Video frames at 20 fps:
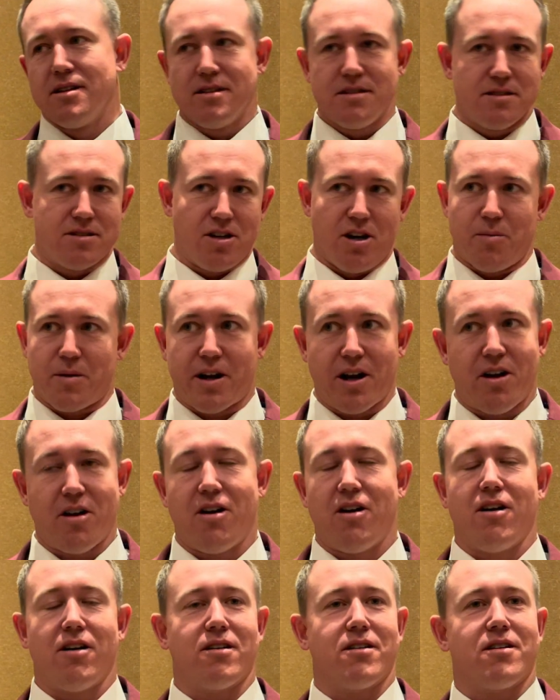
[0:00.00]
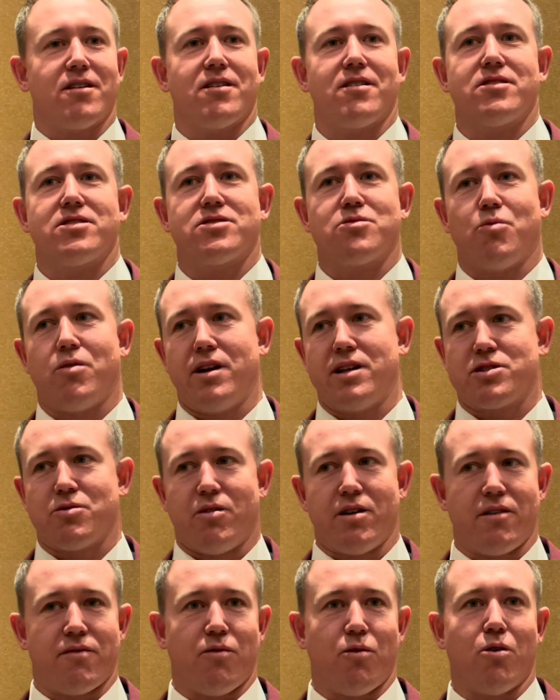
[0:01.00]
Toby Gerhart,
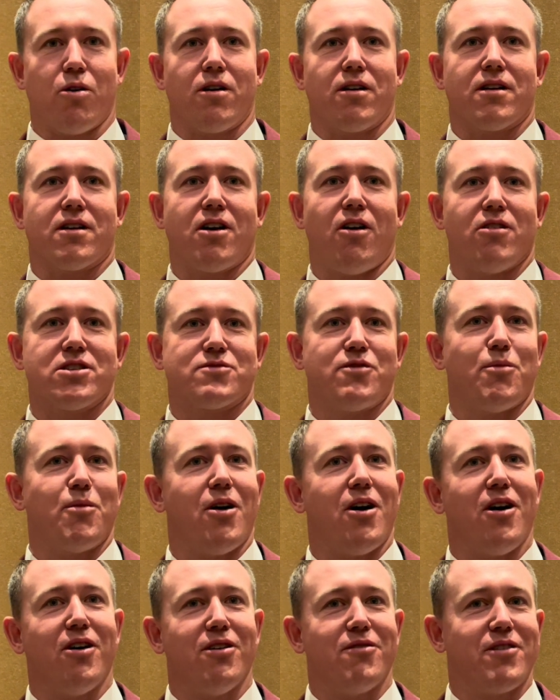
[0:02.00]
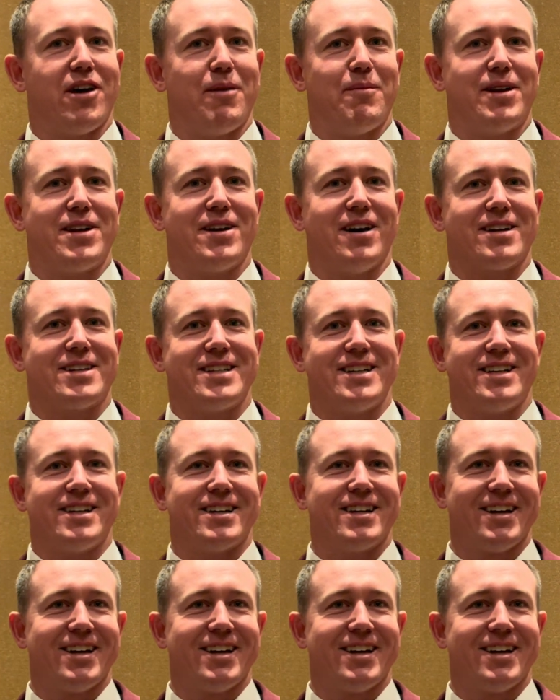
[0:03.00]
2024 College Football Hall of Fame inductee."